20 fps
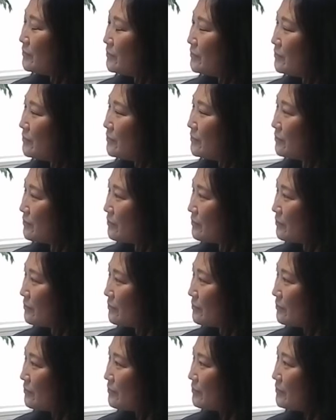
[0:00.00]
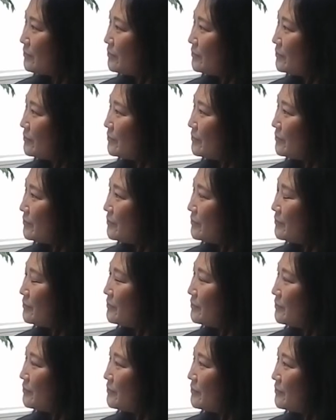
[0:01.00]

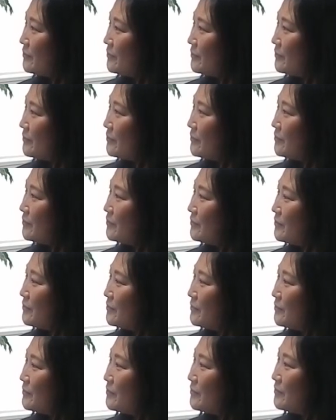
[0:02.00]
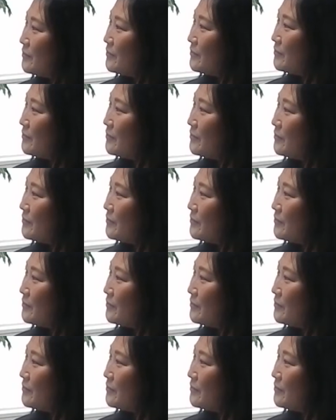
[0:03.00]
No words are spoken by the person on screen.